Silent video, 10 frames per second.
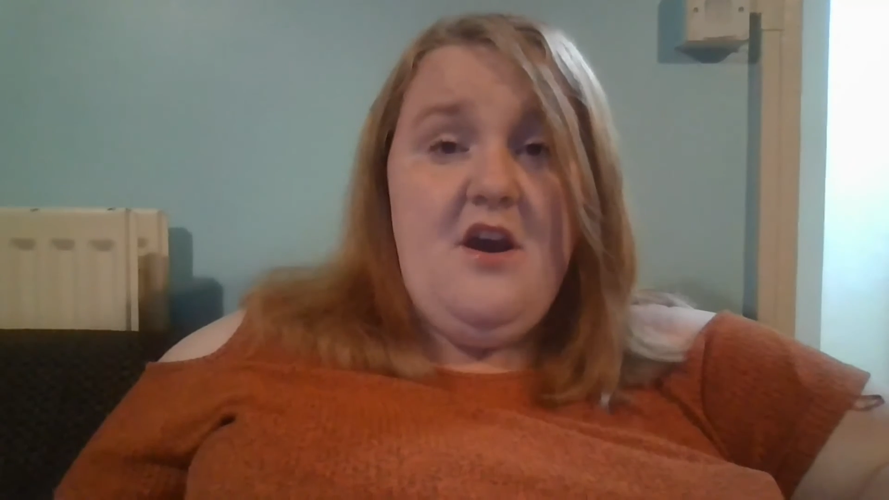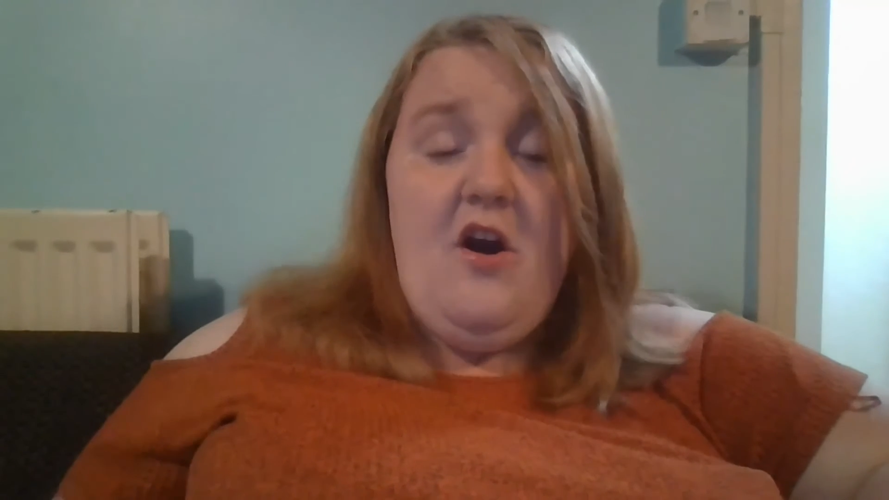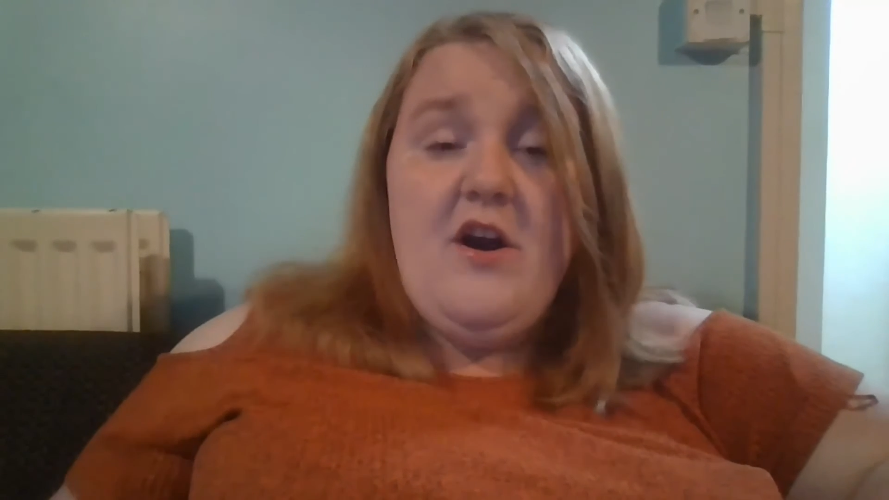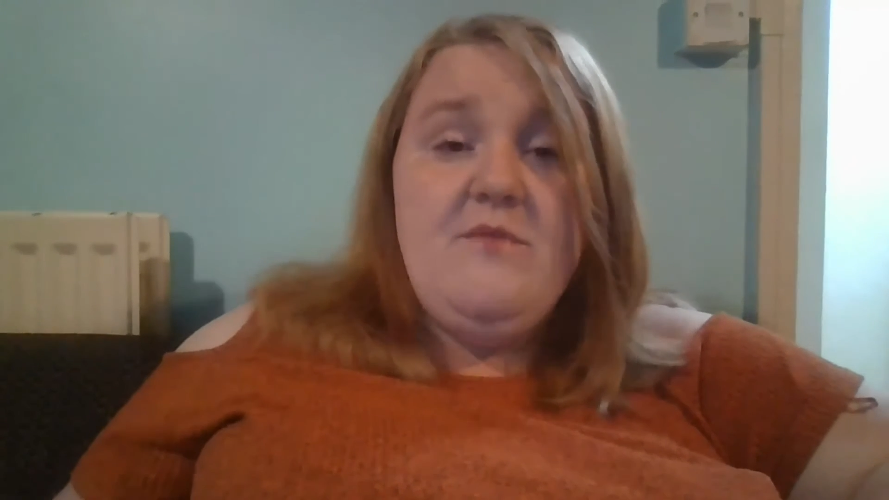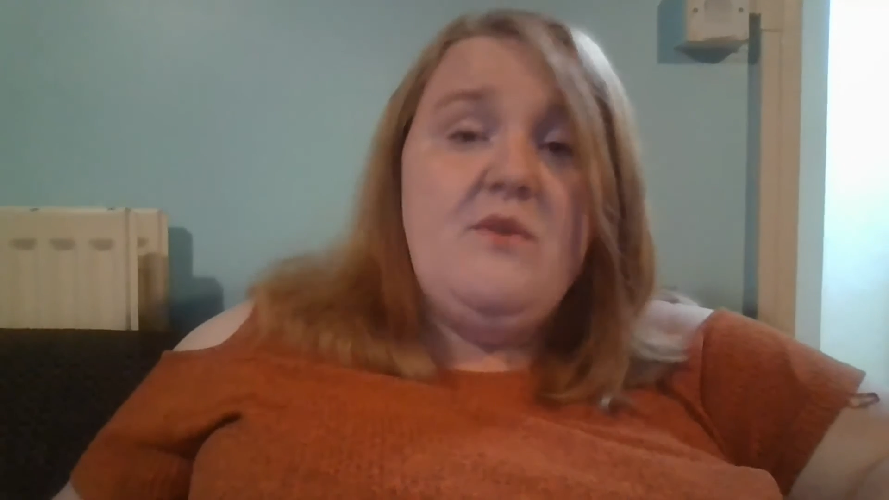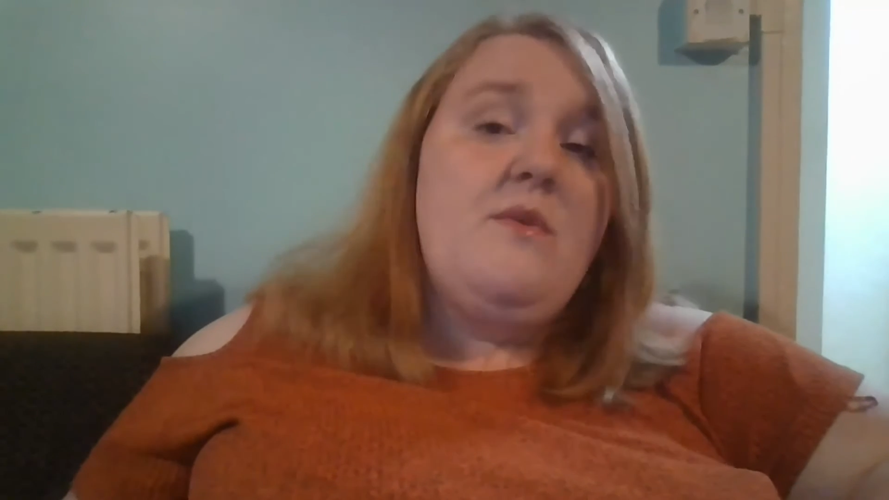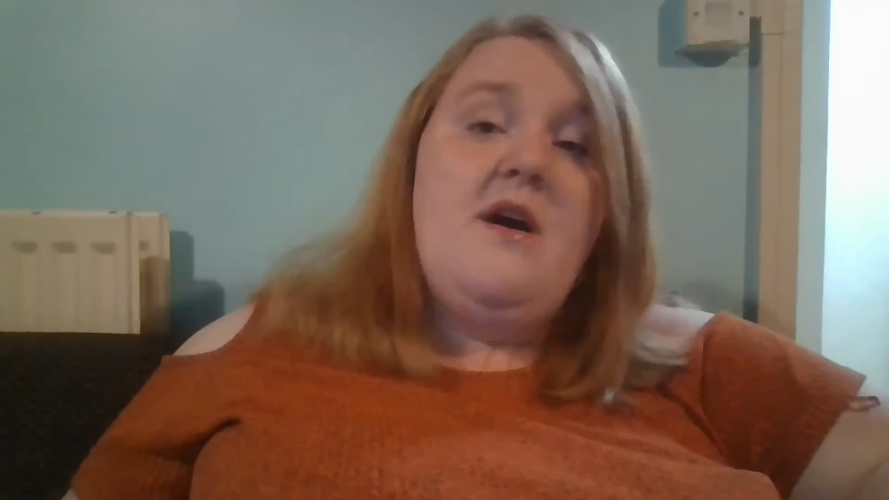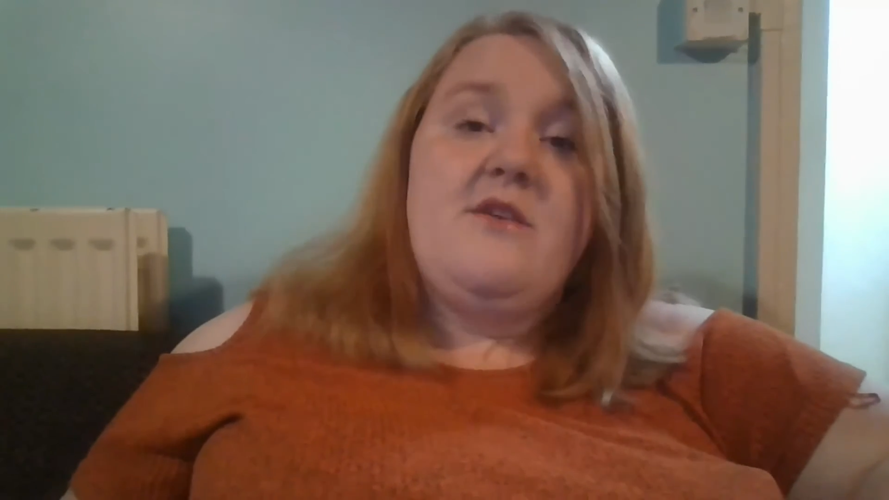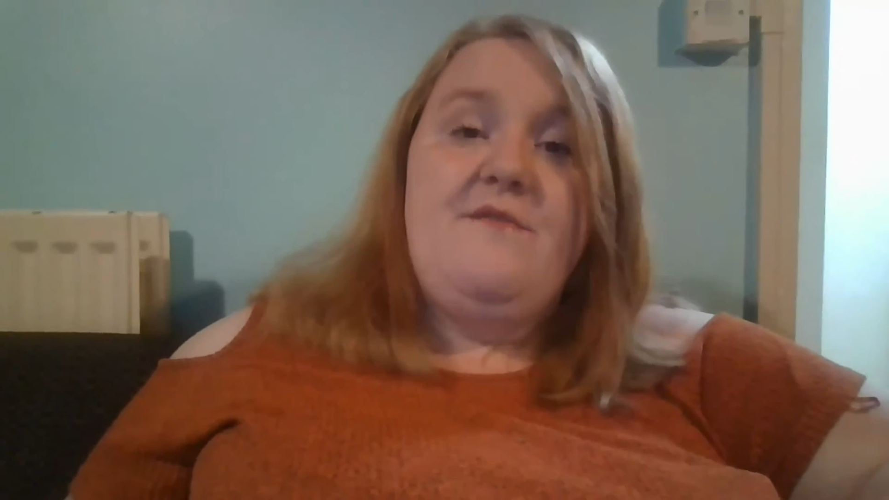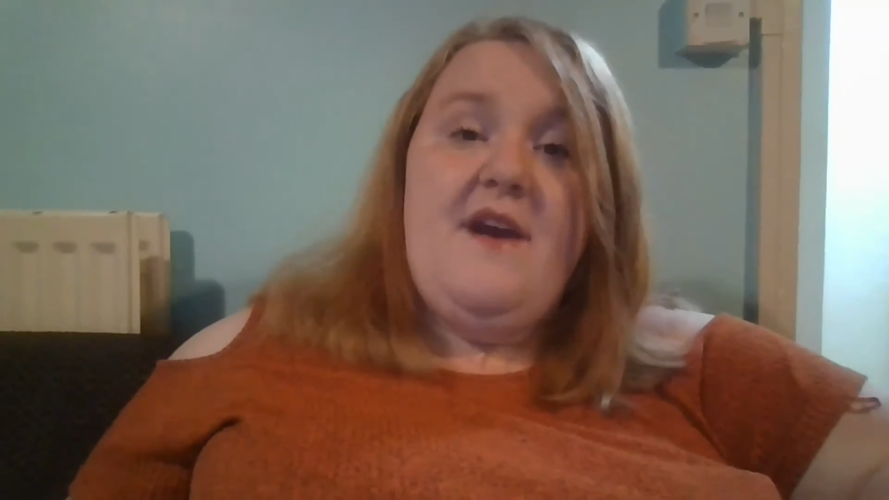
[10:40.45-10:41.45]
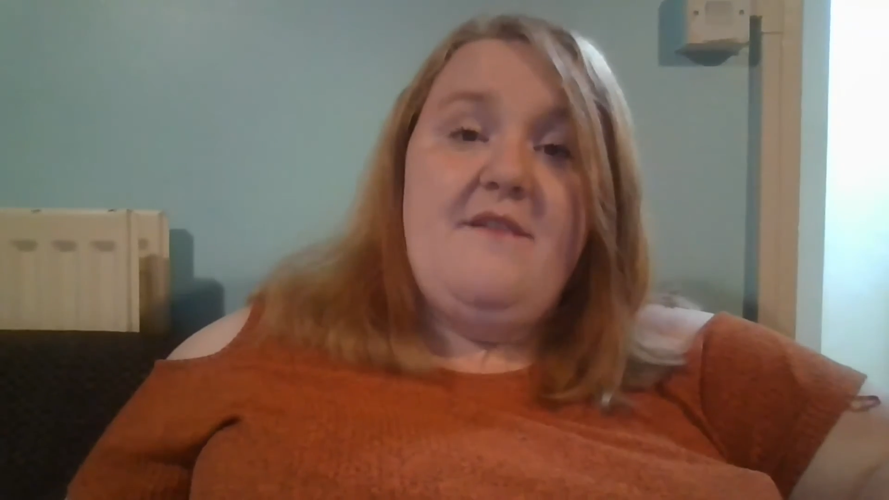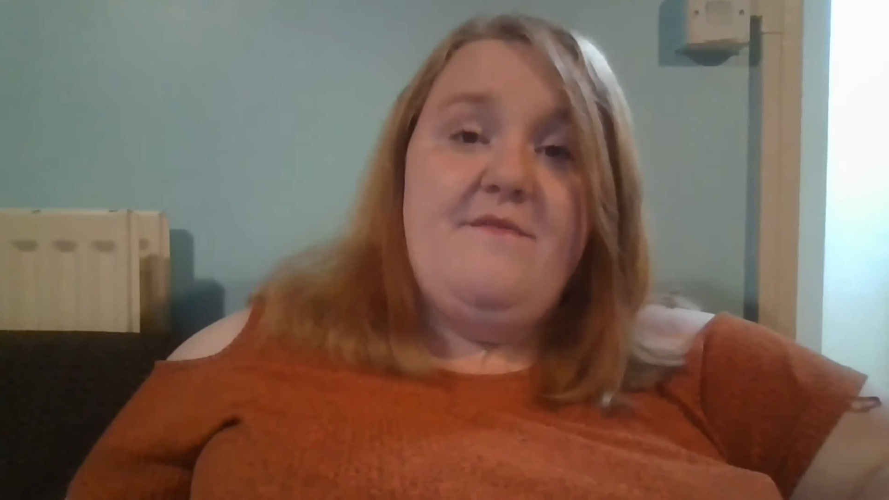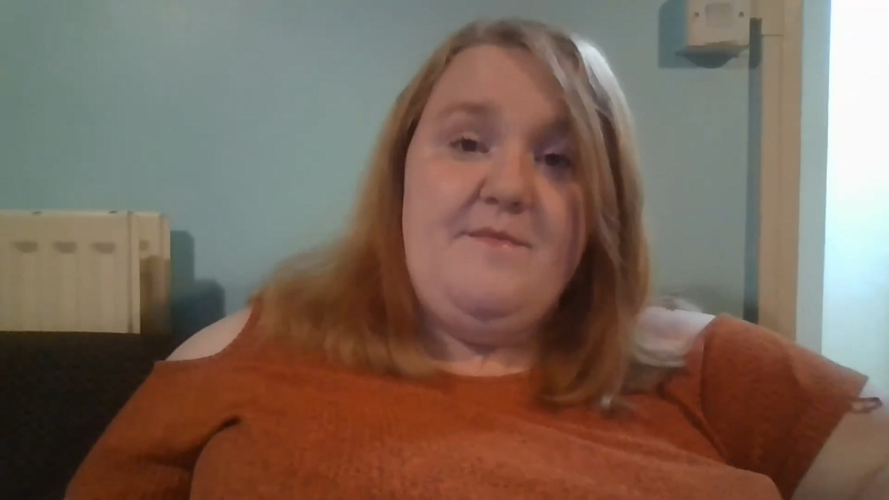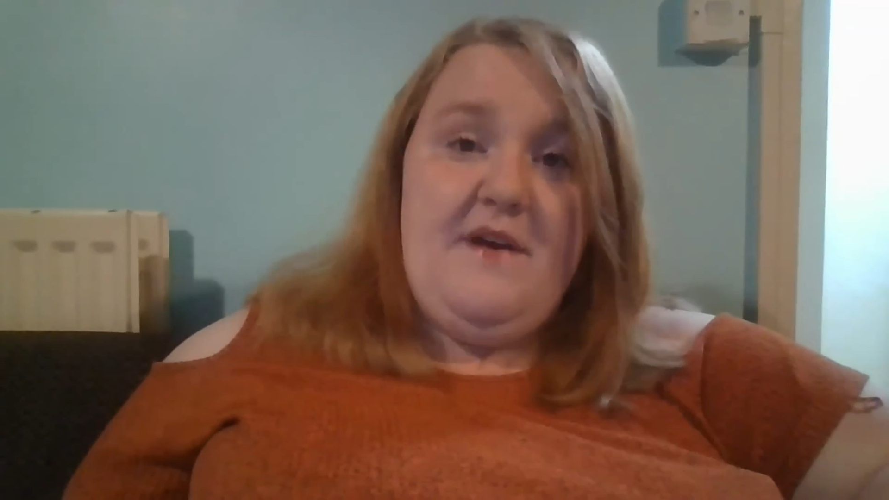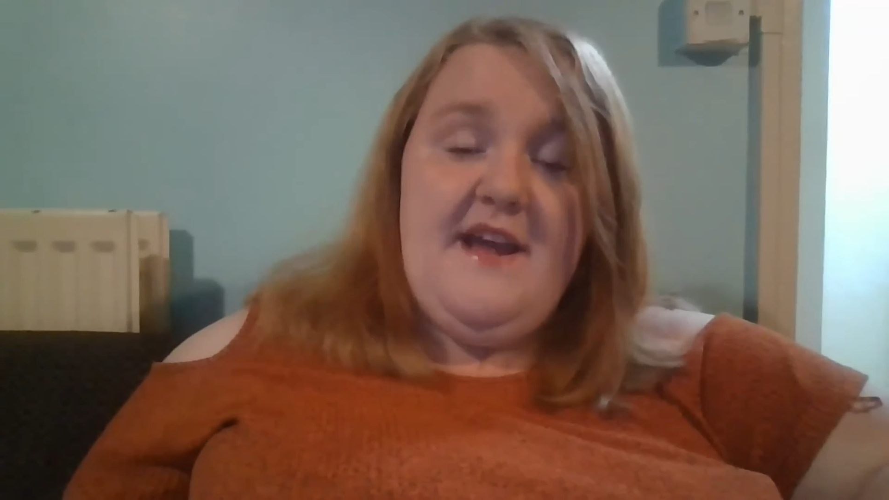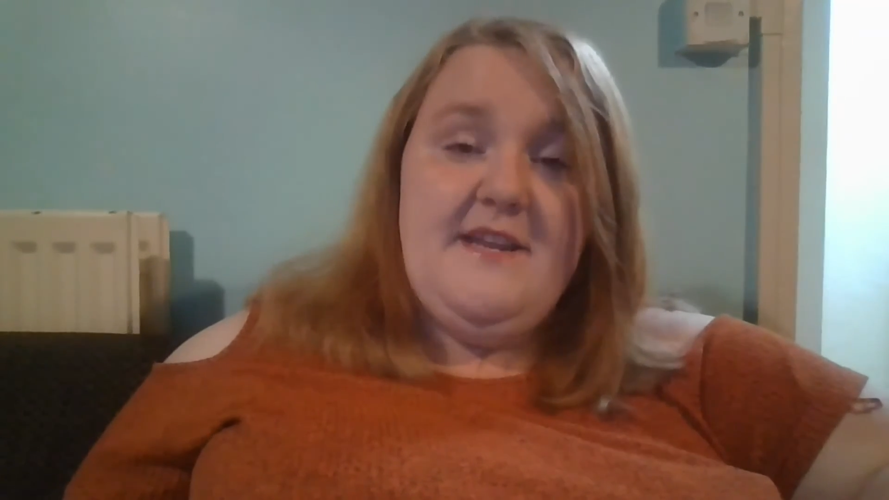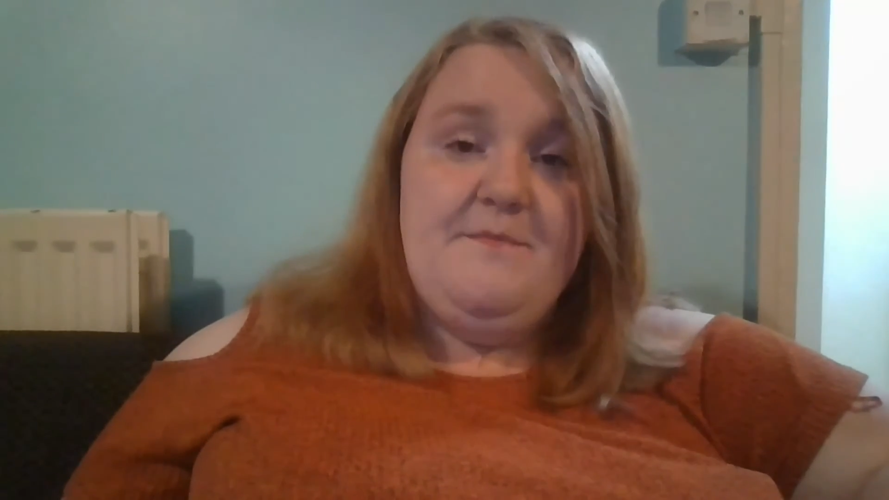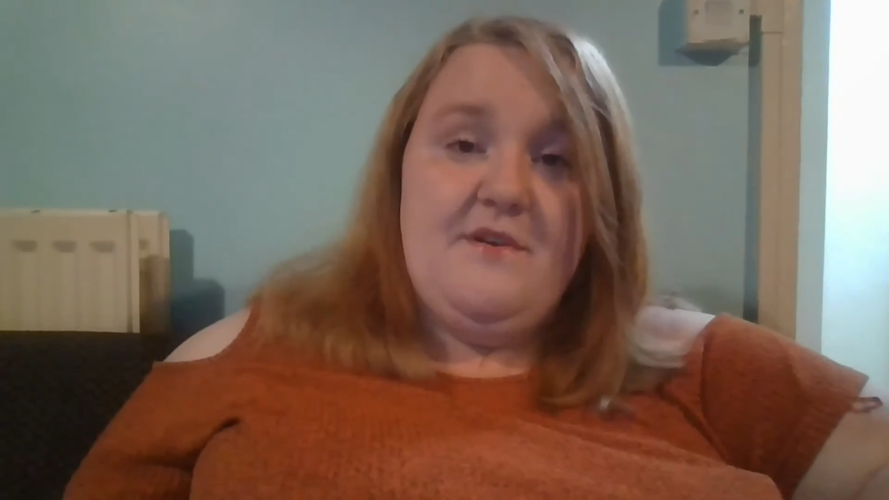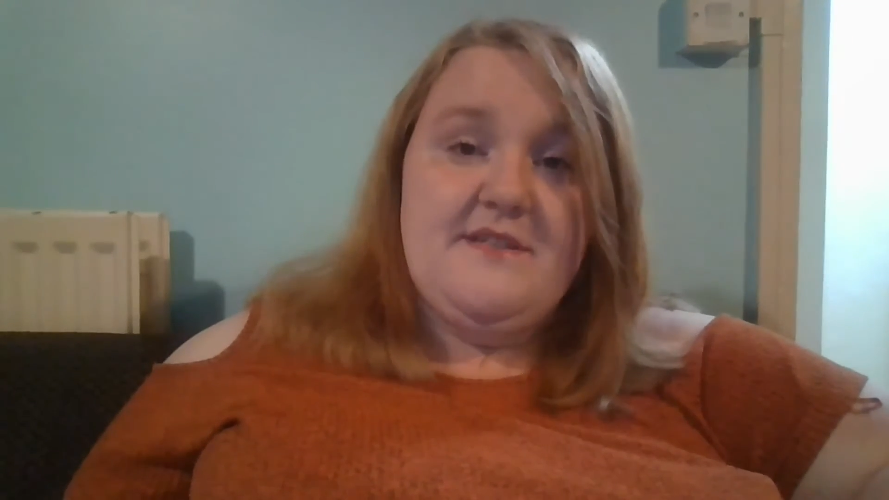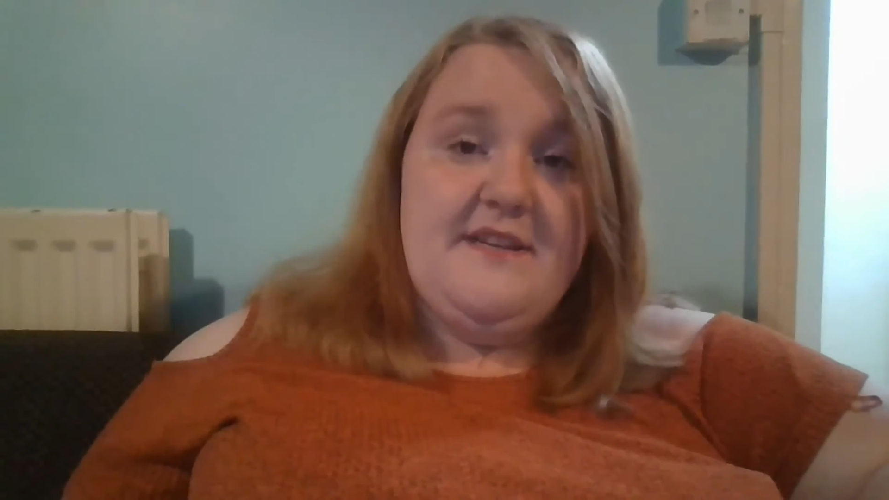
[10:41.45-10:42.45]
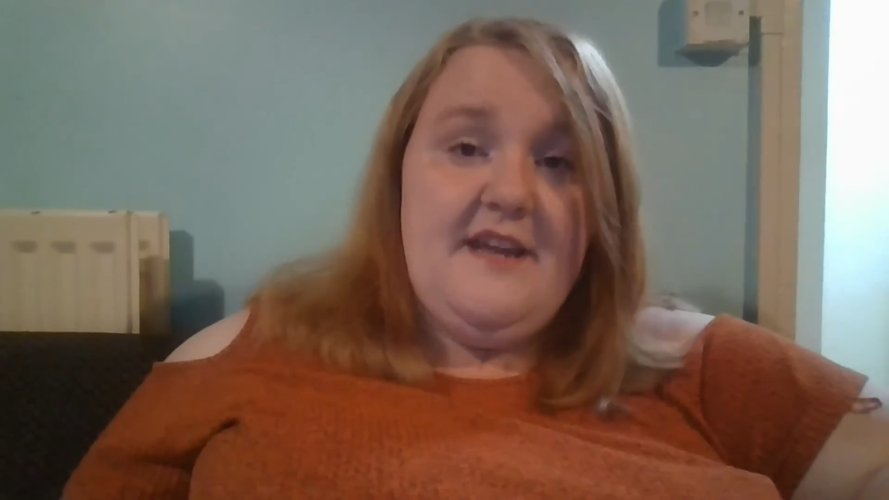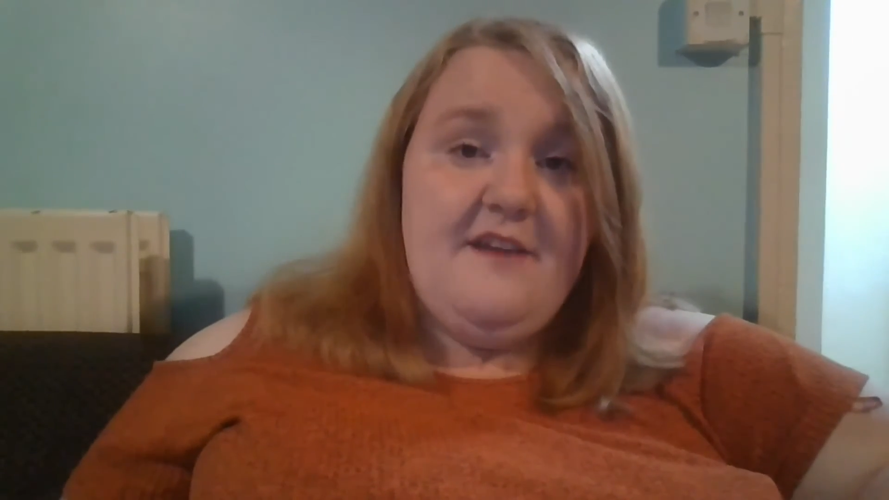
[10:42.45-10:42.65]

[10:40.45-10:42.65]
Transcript: I will work with anybody and